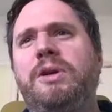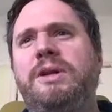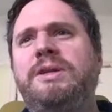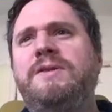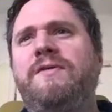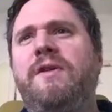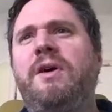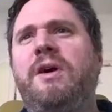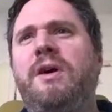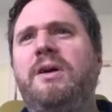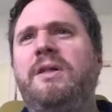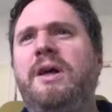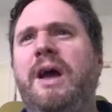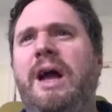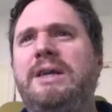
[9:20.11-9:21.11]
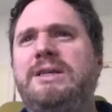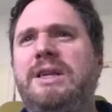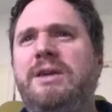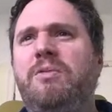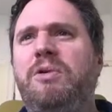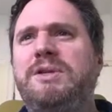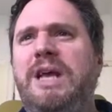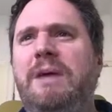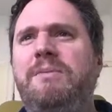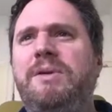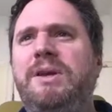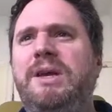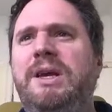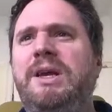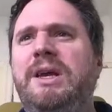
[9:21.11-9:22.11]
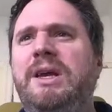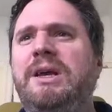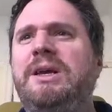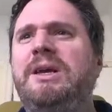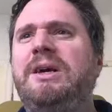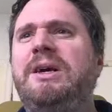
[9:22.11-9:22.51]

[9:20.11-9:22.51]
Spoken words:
infer that actually what's happened here